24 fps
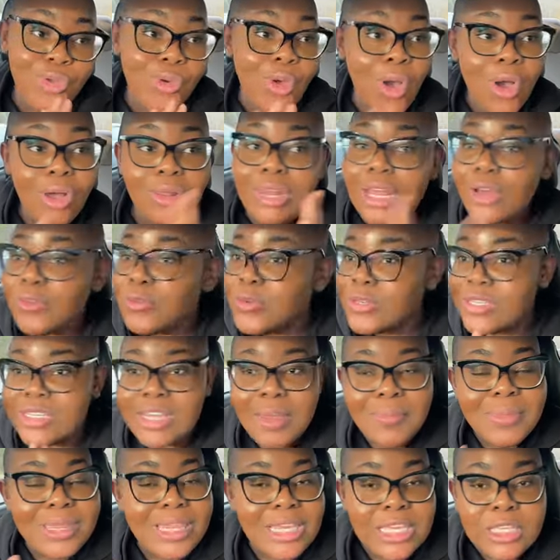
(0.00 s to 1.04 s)
You're going to look for
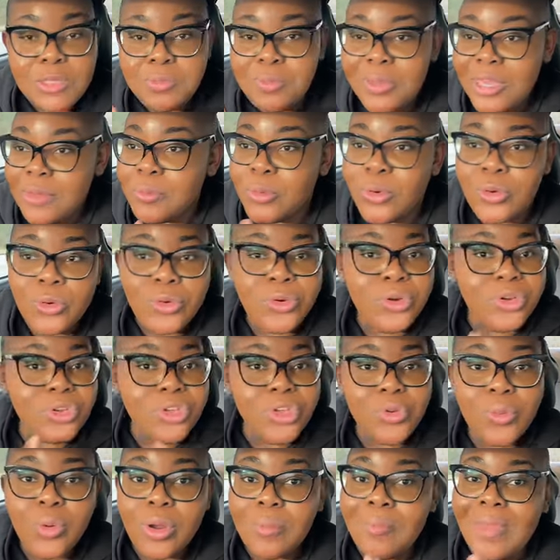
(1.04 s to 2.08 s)
some of these people
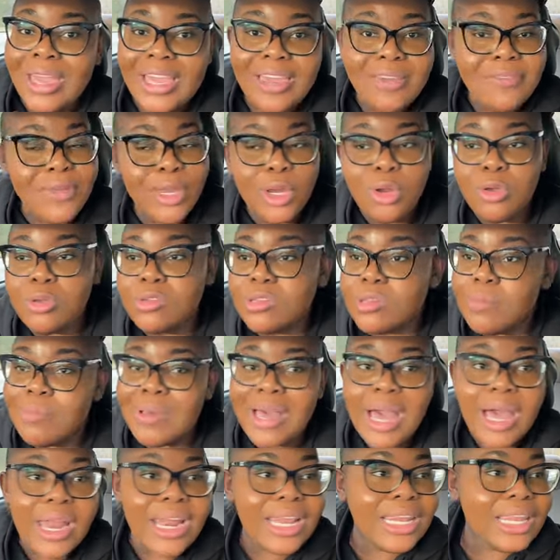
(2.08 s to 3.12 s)
who you were making videos
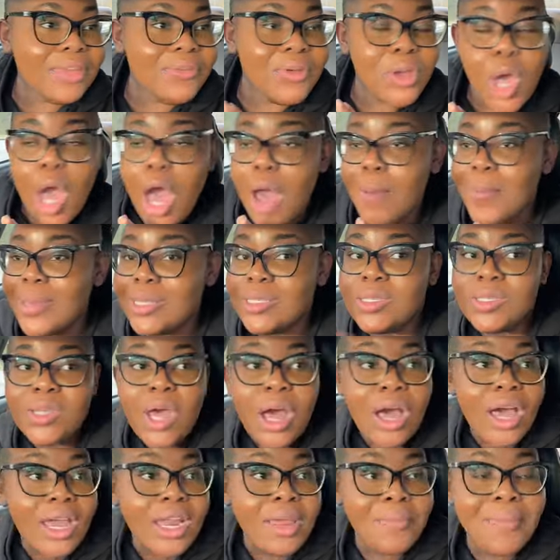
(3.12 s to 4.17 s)
about and leaving comments
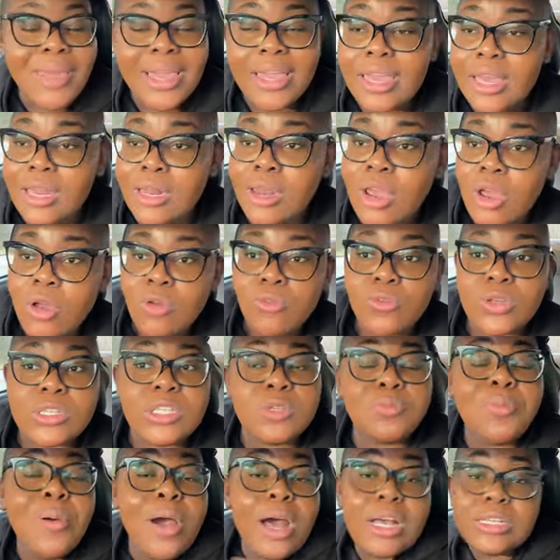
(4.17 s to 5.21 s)
on and making
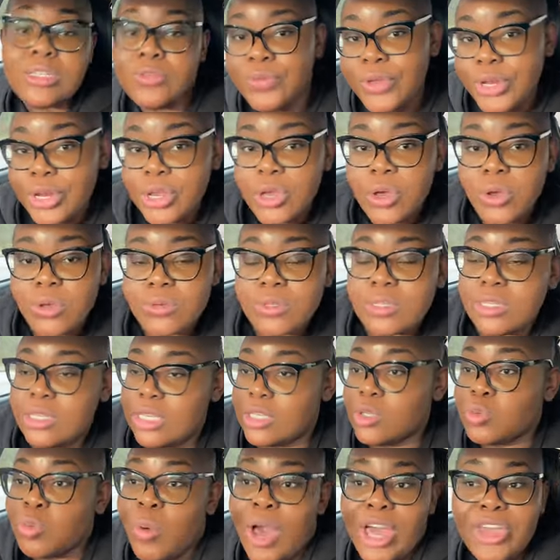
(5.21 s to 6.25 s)
response videos.
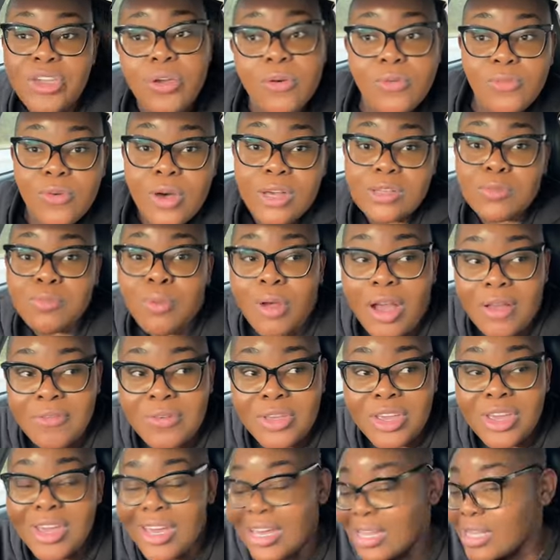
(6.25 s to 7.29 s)
This is why you're a false
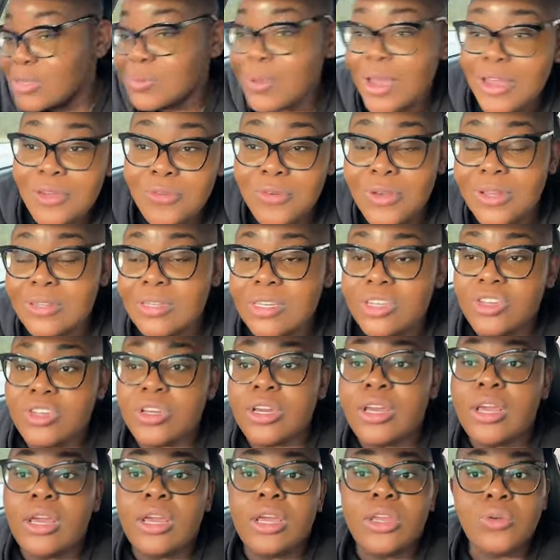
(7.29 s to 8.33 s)
prophet. This is why you're a false
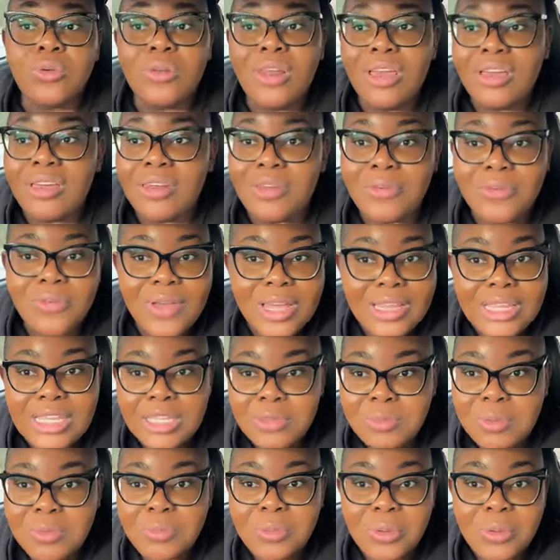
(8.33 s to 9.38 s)
teacher. You're not going to find
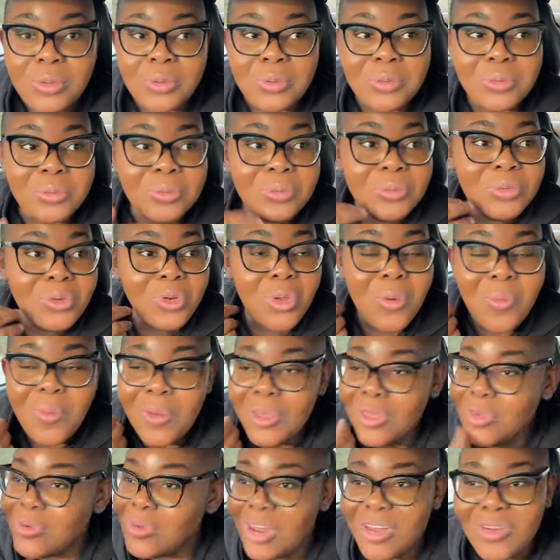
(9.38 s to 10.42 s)
these people, though. No,
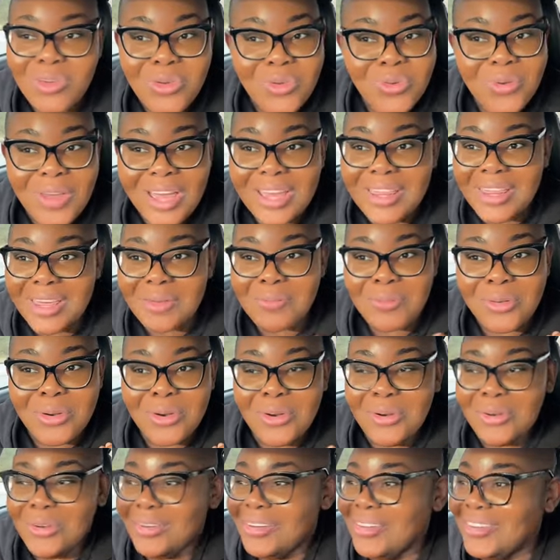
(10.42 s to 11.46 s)
you're not going to find them.
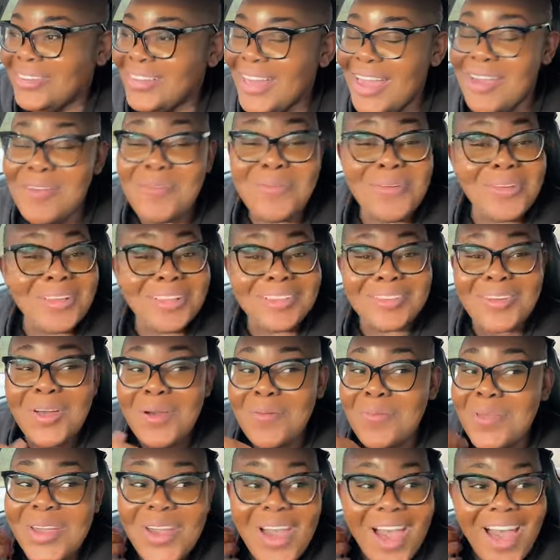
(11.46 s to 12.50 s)
Everyone's
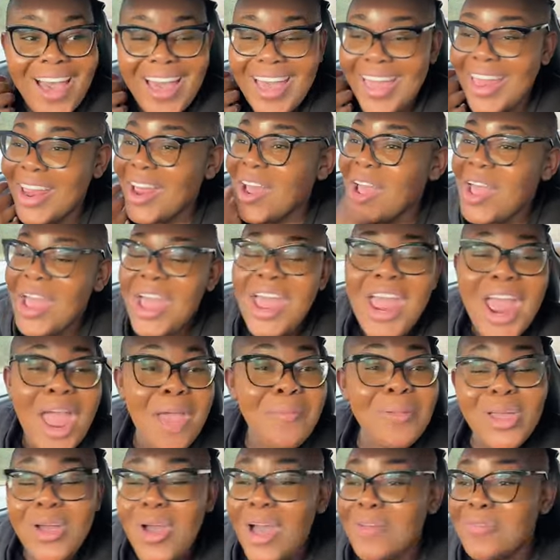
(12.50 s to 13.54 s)
going to be gone.
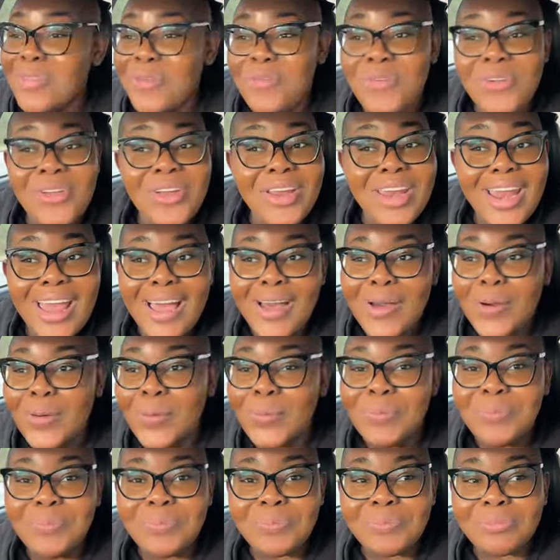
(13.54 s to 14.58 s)
Everybody's going to have to figure it
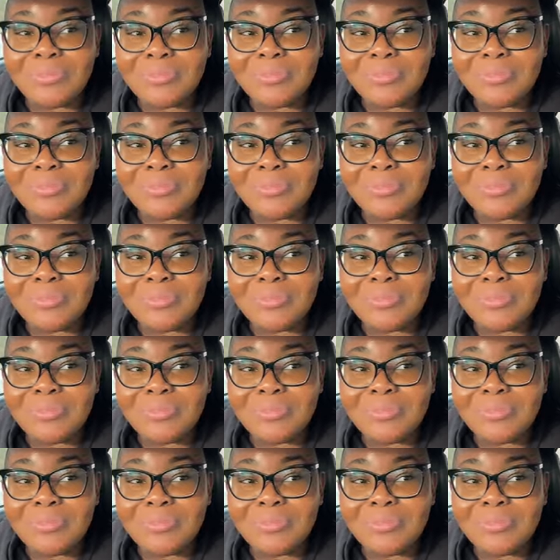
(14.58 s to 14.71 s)
out.